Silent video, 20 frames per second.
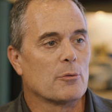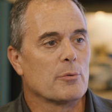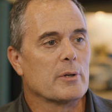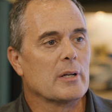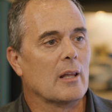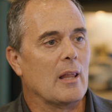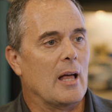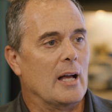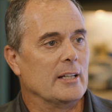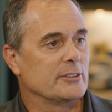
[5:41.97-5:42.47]
you'll
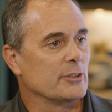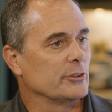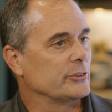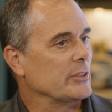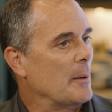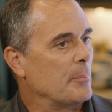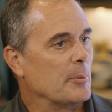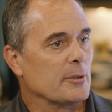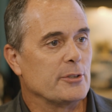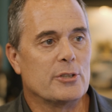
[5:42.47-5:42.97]
realize
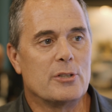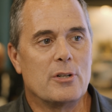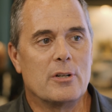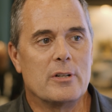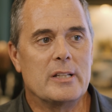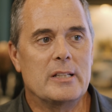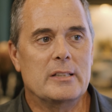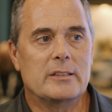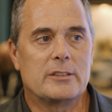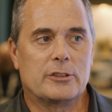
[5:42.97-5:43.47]
there's
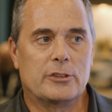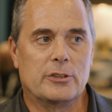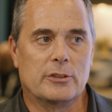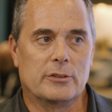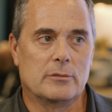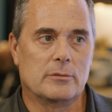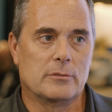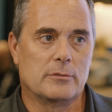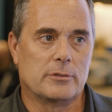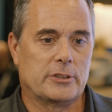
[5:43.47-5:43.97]
opportunities
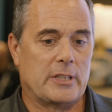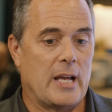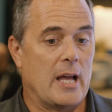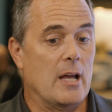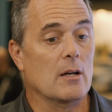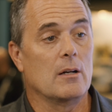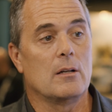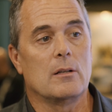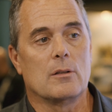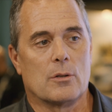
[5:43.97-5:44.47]
to
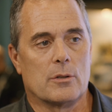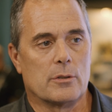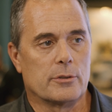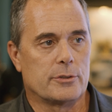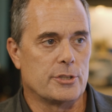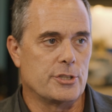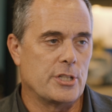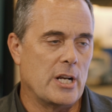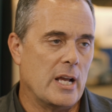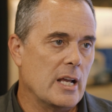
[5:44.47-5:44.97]
scale or
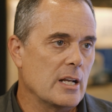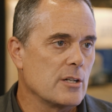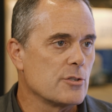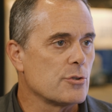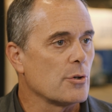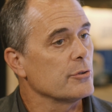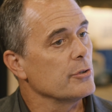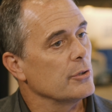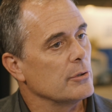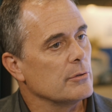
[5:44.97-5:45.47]
to
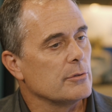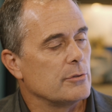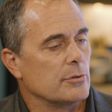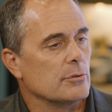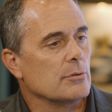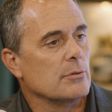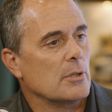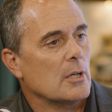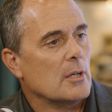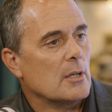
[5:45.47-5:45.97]
change or to,
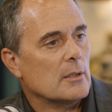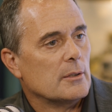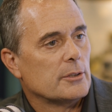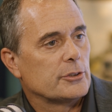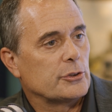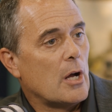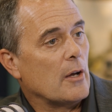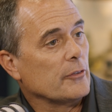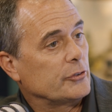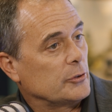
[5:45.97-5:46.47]
to
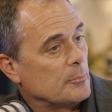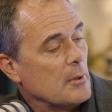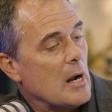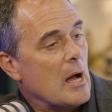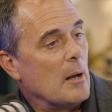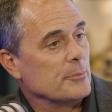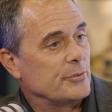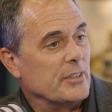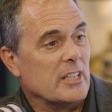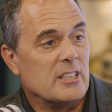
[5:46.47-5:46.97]
mm. solve some
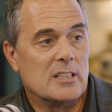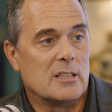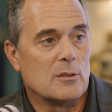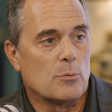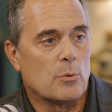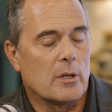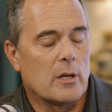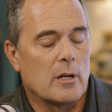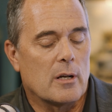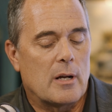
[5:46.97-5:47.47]
problems that you
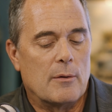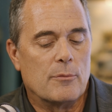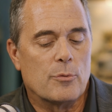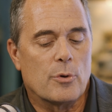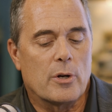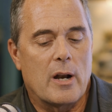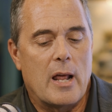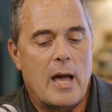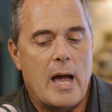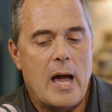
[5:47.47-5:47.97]
didn't were going to
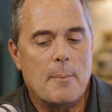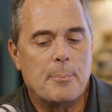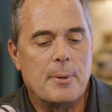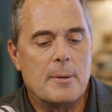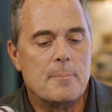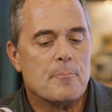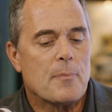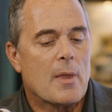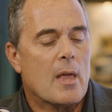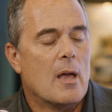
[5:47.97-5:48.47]
were going to
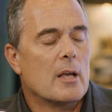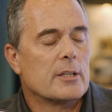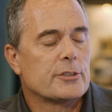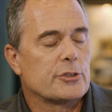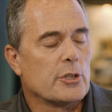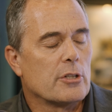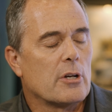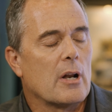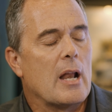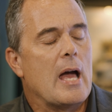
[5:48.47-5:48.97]
happen.
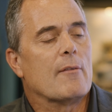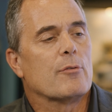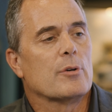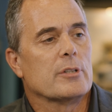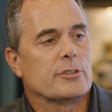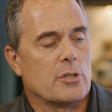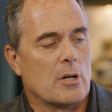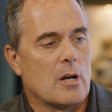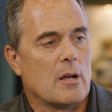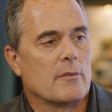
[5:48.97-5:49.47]
So you're going to have a
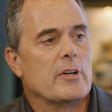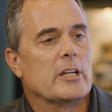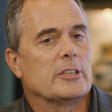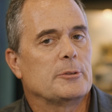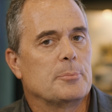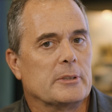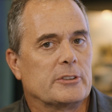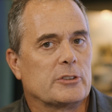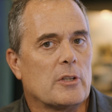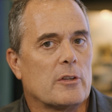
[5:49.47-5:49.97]
return on
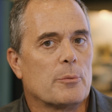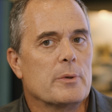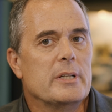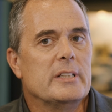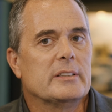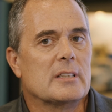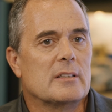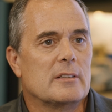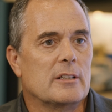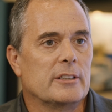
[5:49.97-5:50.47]
investment. So the
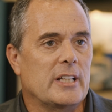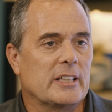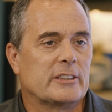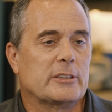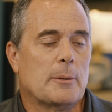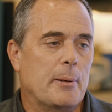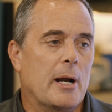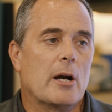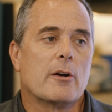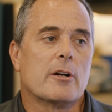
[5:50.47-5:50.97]
reason there,
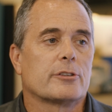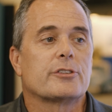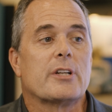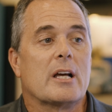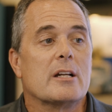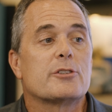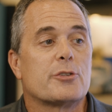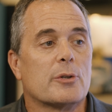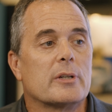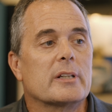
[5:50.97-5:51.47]
it's a barrier
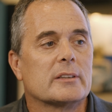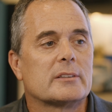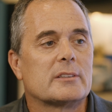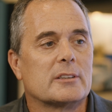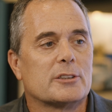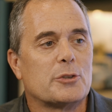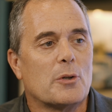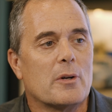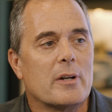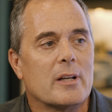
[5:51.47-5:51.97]
to entry is
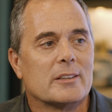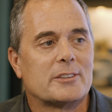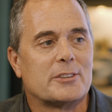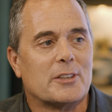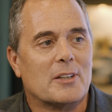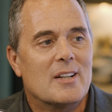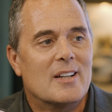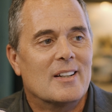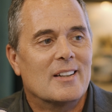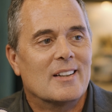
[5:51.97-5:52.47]
the short
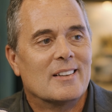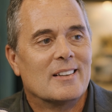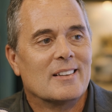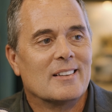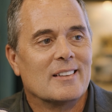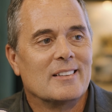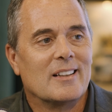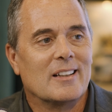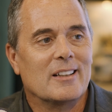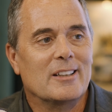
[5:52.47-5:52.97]
answer.
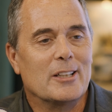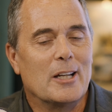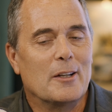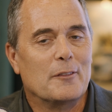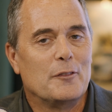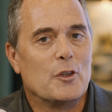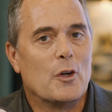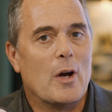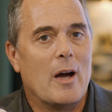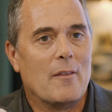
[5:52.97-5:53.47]
Yes. Yeah.
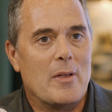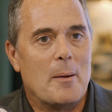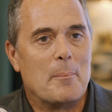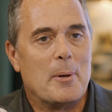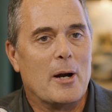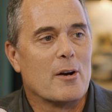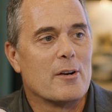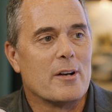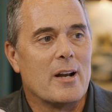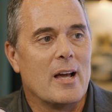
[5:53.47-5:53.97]
If you have that
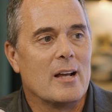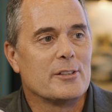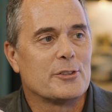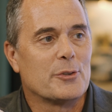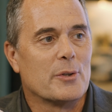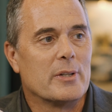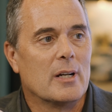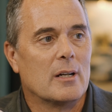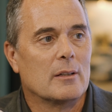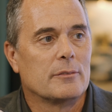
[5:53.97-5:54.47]
barrier to
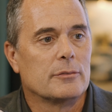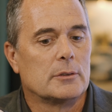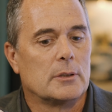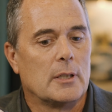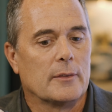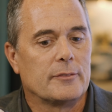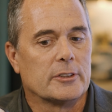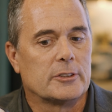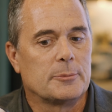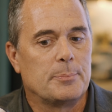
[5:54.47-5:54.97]
entry of, we oh,
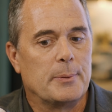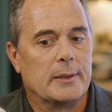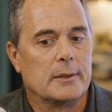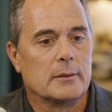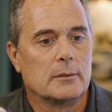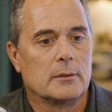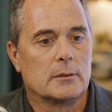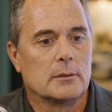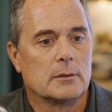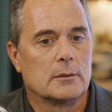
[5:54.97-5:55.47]
I have to
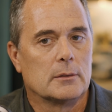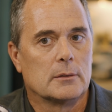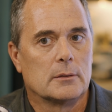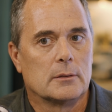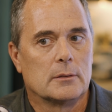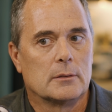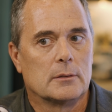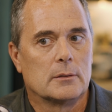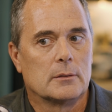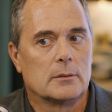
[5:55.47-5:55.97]
spend uh,
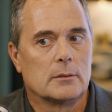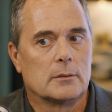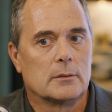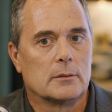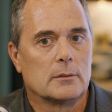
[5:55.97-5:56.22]
a